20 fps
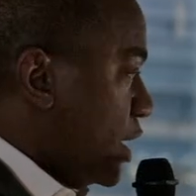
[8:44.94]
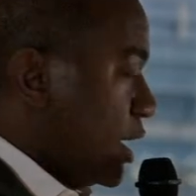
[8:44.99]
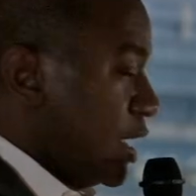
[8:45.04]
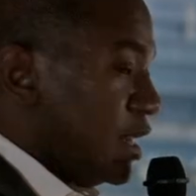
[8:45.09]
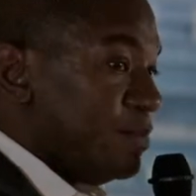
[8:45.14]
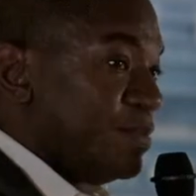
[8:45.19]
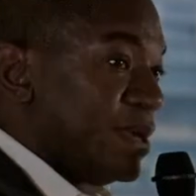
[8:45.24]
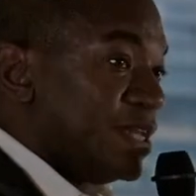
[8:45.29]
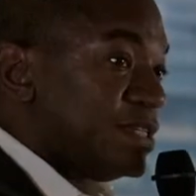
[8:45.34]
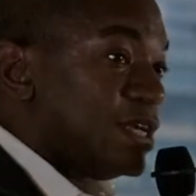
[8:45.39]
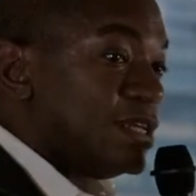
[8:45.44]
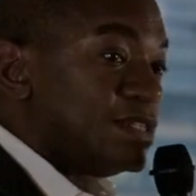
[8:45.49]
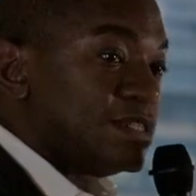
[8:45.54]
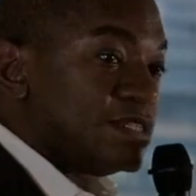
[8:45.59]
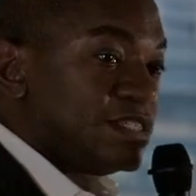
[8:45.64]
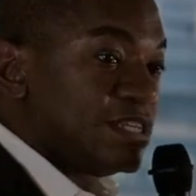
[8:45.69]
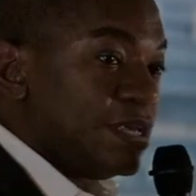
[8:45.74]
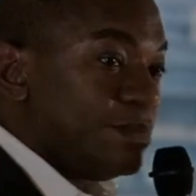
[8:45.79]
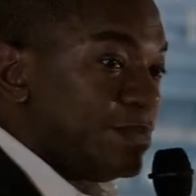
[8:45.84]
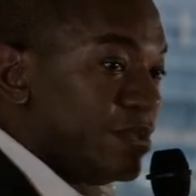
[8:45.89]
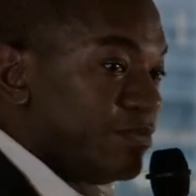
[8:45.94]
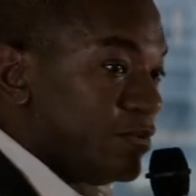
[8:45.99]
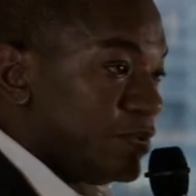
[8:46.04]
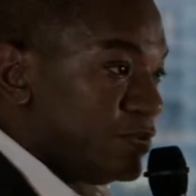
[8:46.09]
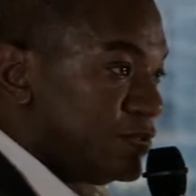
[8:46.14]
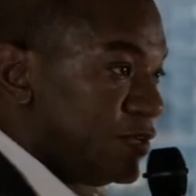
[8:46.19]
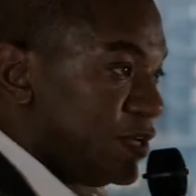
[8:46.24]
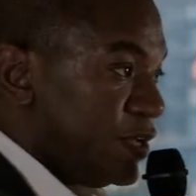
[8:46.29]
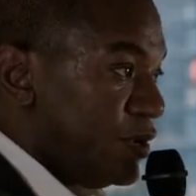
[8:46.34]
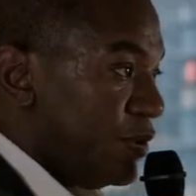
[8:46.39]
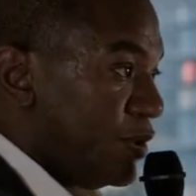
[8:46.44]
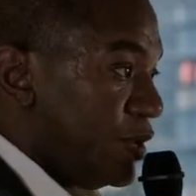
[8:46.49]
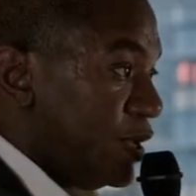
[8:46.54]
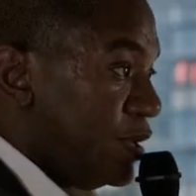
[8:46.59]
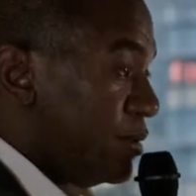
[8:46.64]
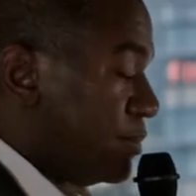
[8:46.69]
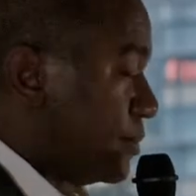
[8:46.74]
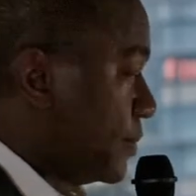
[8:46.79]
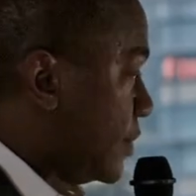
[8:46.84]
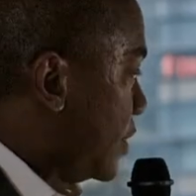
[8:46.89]
and it maintains the same level of
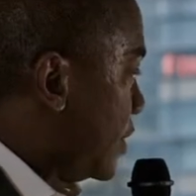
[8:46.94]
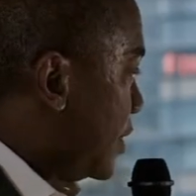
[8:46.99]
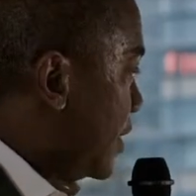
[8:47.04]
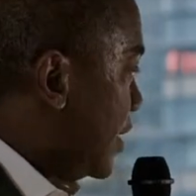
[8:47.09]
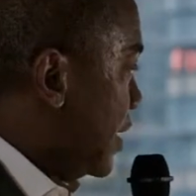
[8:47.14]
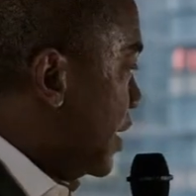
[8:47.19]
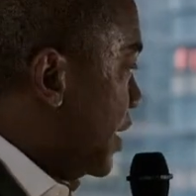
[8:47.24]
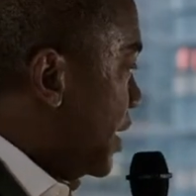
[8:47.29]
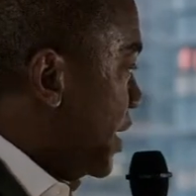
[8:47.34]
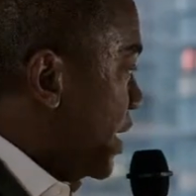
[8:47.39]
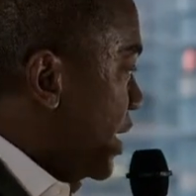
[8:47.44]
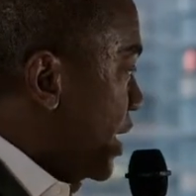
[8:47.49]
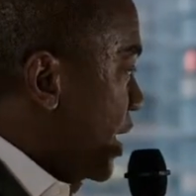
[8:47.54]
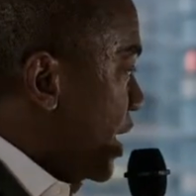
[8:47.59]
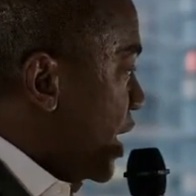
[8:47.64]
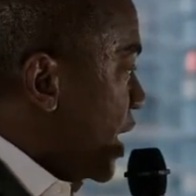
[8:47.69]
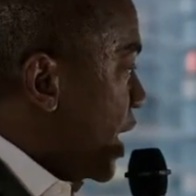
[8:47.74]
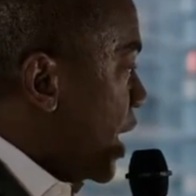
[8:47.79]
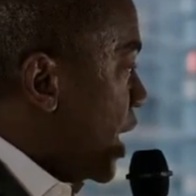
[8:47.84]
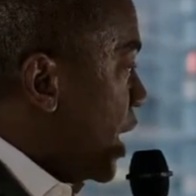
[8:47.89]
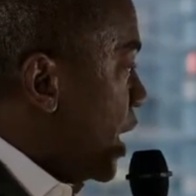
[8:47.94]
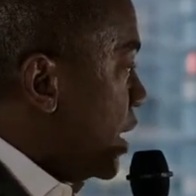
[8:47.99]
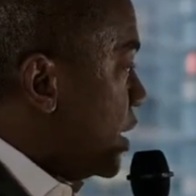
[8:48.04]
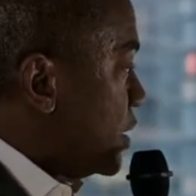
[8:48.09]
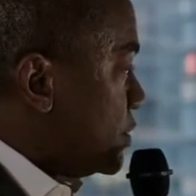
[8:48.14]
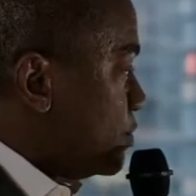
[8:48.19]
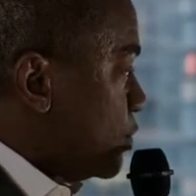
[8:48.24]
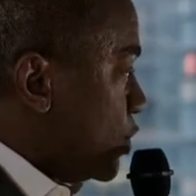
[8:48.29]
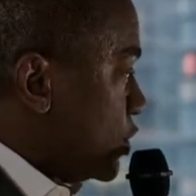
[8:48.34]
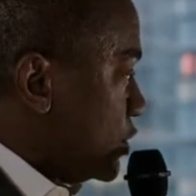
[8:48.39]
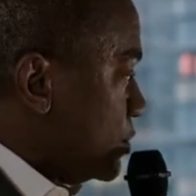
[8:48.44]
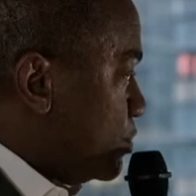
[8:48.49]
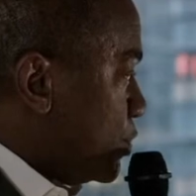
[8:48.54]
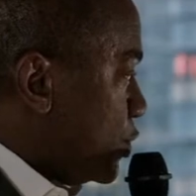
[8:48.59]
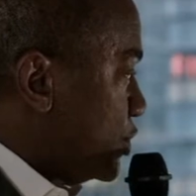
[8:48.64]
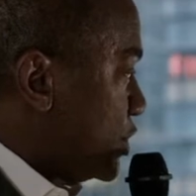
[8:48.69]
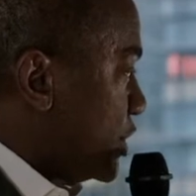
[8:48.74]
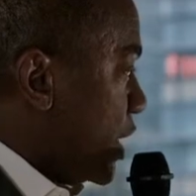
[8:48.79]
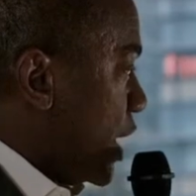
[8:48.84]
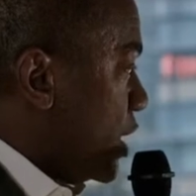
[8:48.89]
security. And it's more
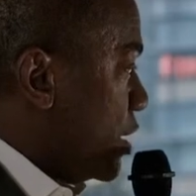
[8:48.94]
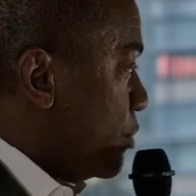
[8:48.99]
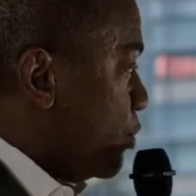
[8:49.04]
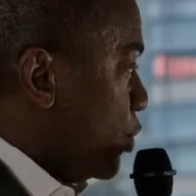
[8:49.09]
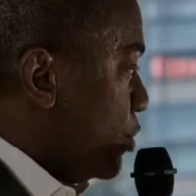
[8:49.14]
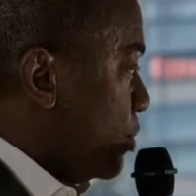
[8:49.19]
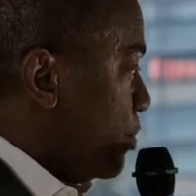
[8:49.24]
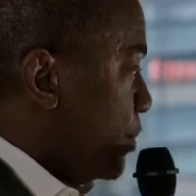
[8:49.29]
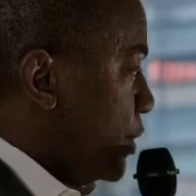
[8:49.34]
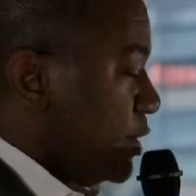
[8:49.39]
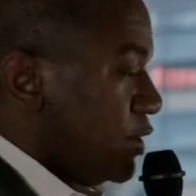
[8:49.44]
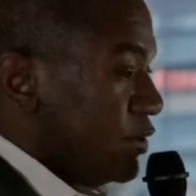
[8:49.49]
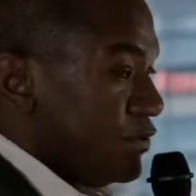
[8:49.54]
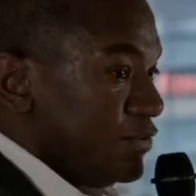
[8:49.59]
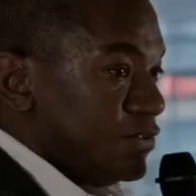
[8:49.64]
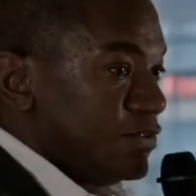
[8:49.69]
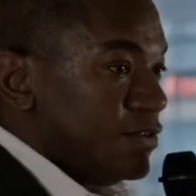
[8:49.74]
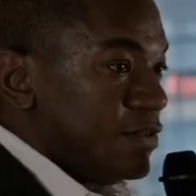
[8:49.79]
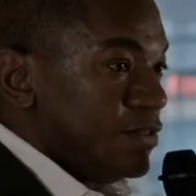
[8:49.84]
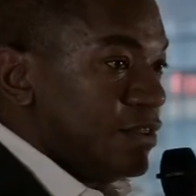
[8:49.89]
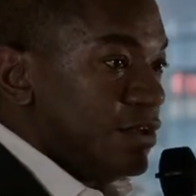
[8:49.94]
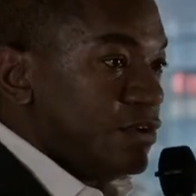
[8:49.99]
scalable because the